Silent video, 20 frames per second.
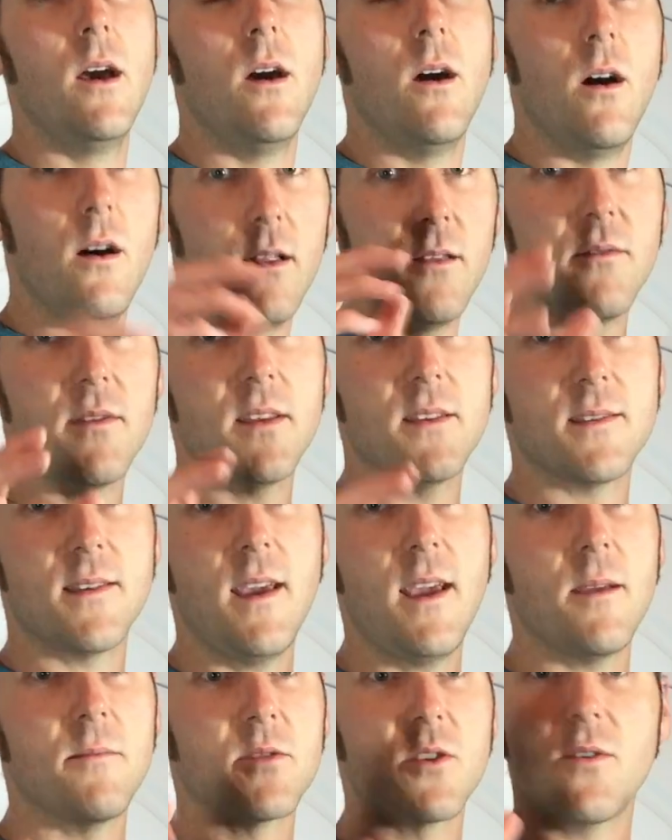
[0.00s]
All of these
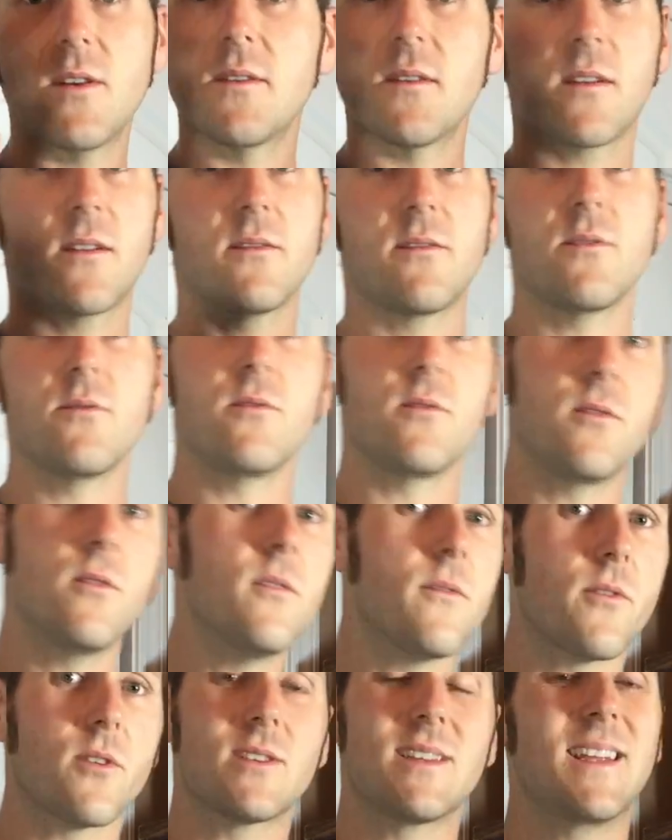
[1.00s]
games are in the Cthulhu universe,